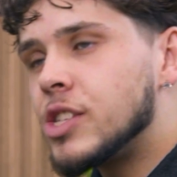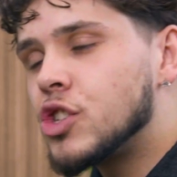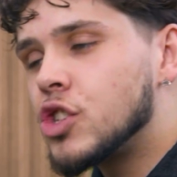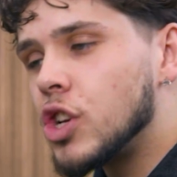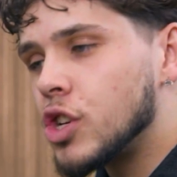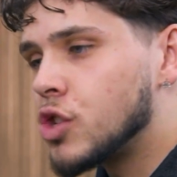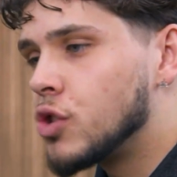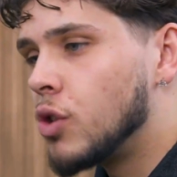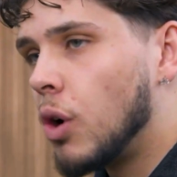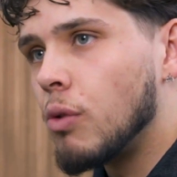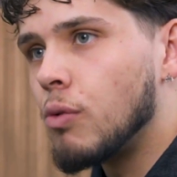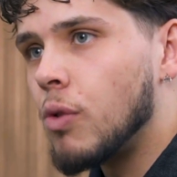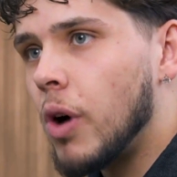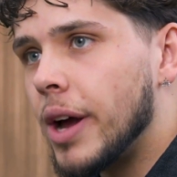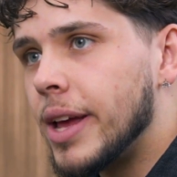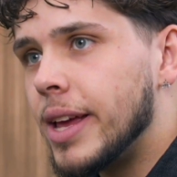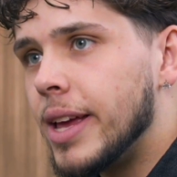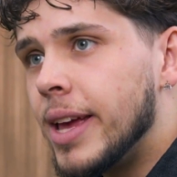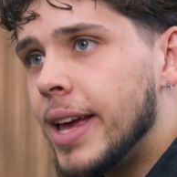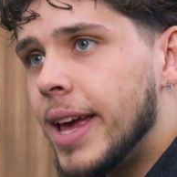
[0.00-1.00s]
just not
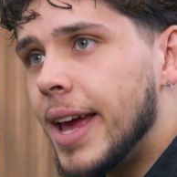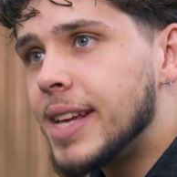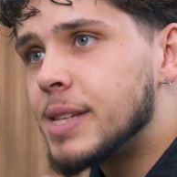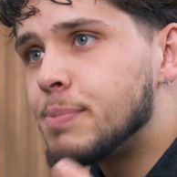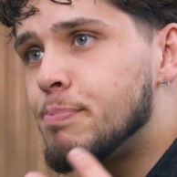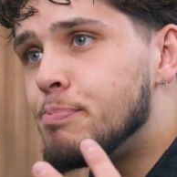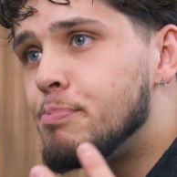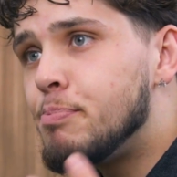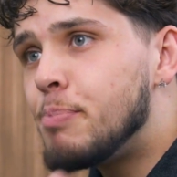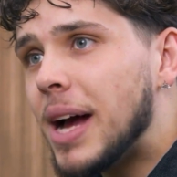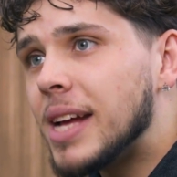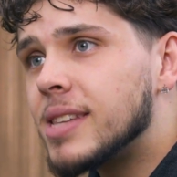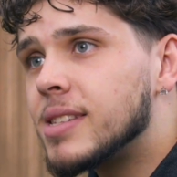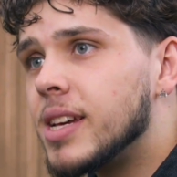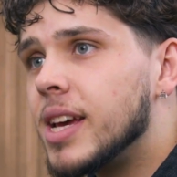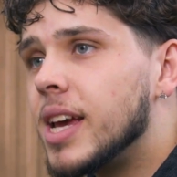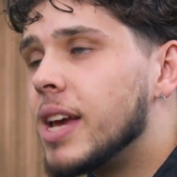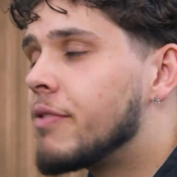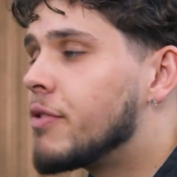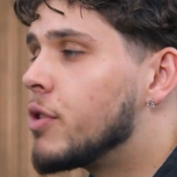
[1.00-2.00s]
right. It's
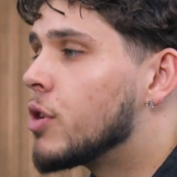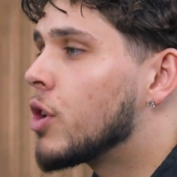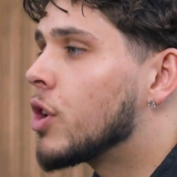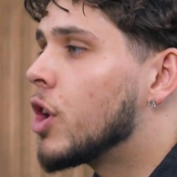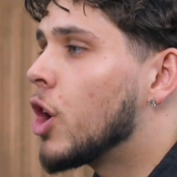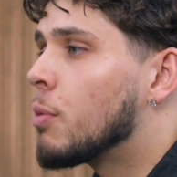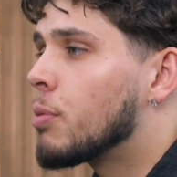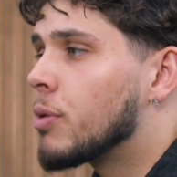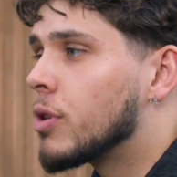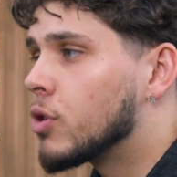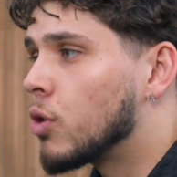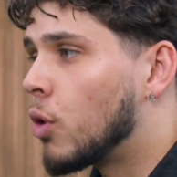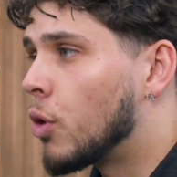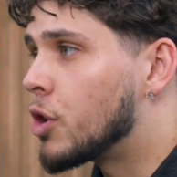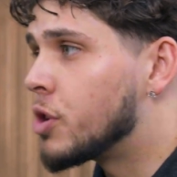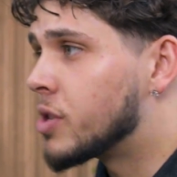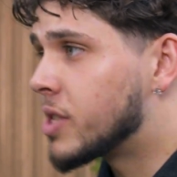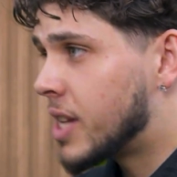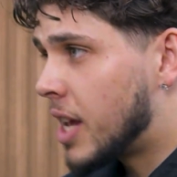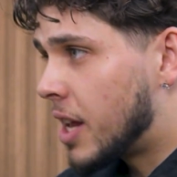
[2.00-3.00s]
better if you can open the door,
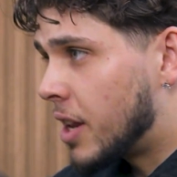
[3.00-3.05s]
you see